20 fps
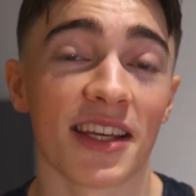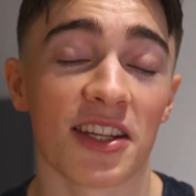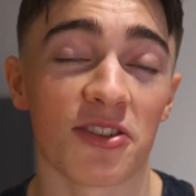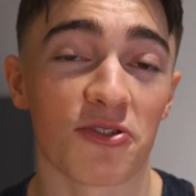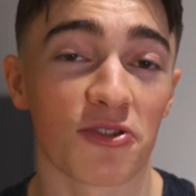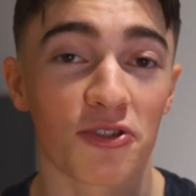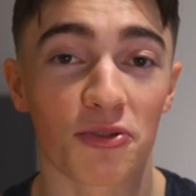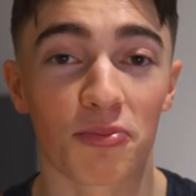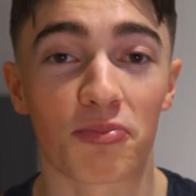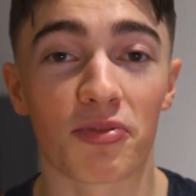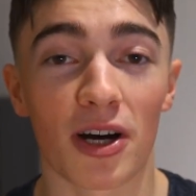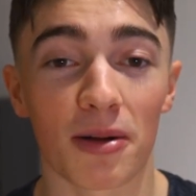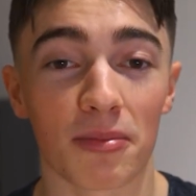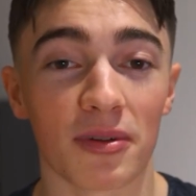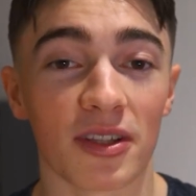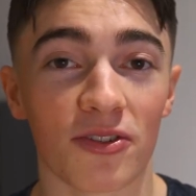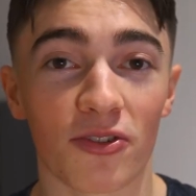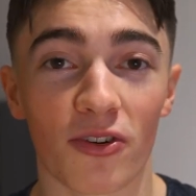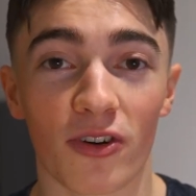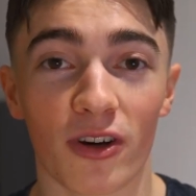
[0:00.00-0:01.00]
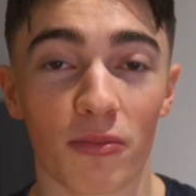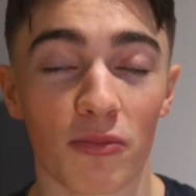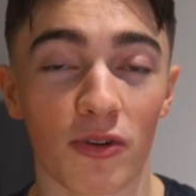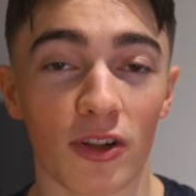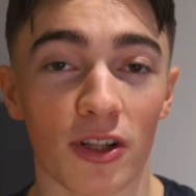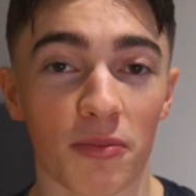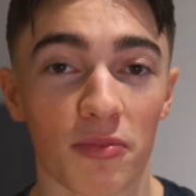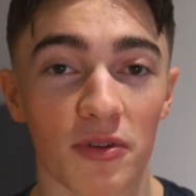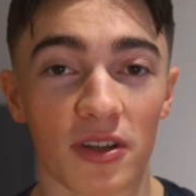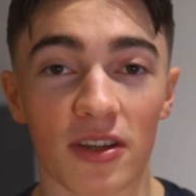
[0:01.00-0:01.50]
then you should probably dirty
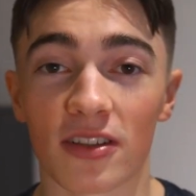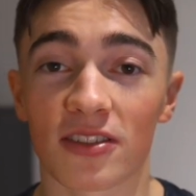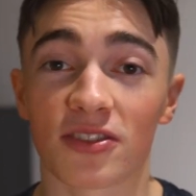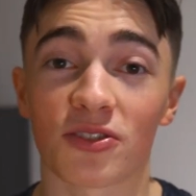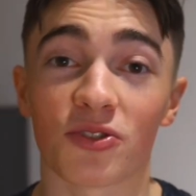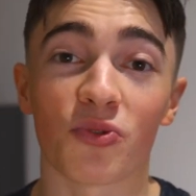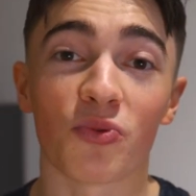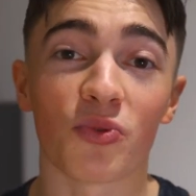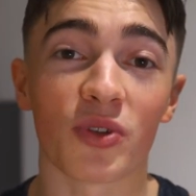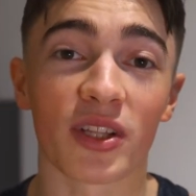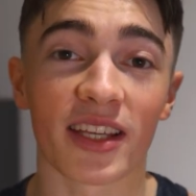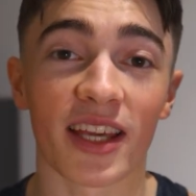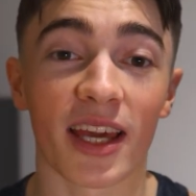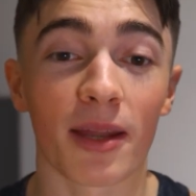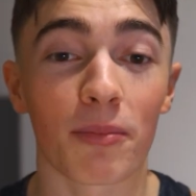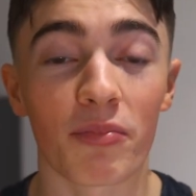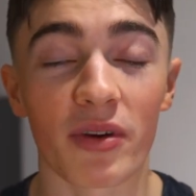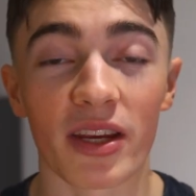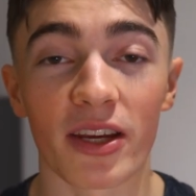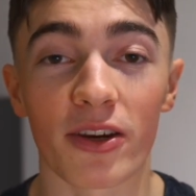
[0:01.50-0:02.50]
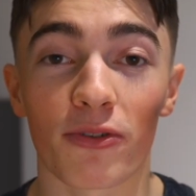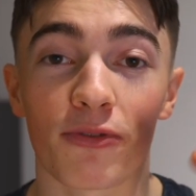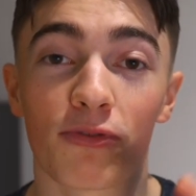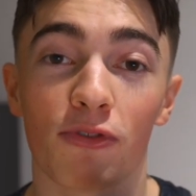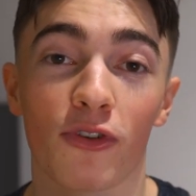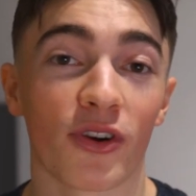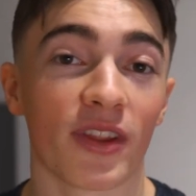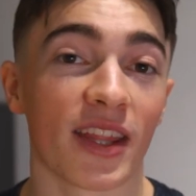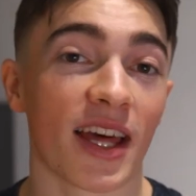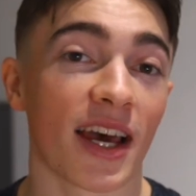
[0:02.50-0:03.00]
bulk because you will get bigger for